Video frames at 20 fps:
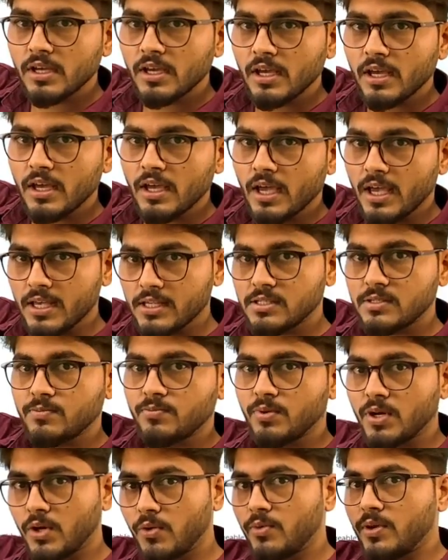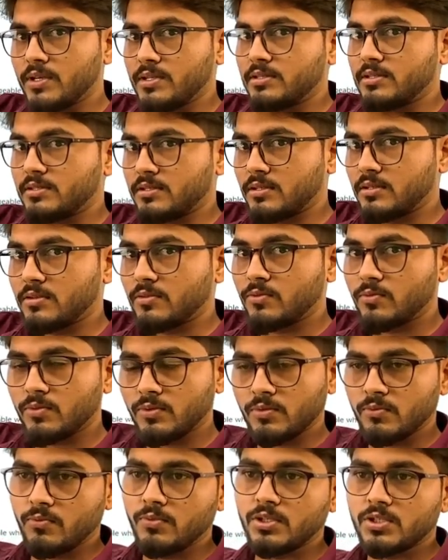as previous,
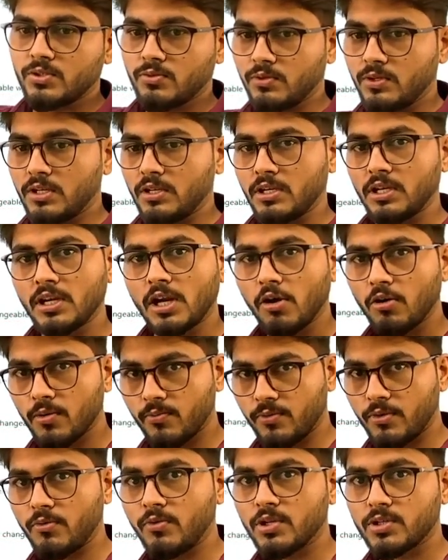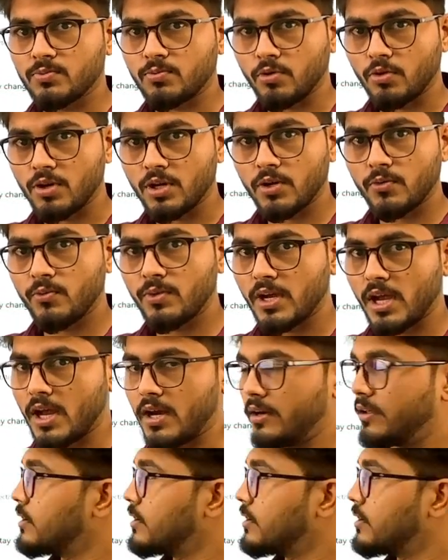which we in our previous product we had